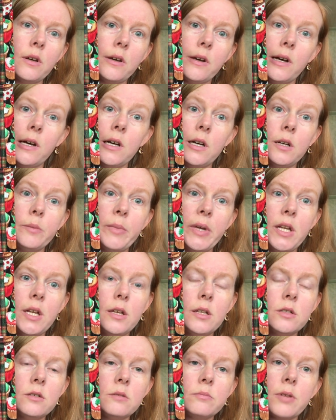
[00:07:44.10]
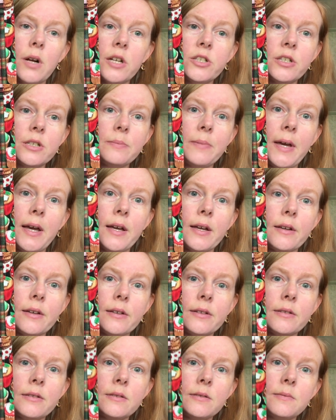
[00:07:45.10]
made it into a project bag,
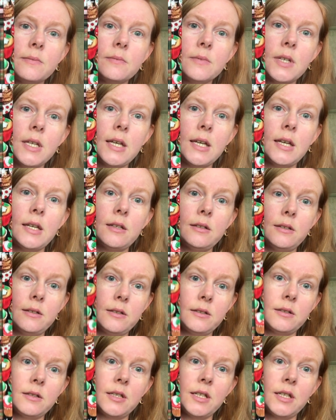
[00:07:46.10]
and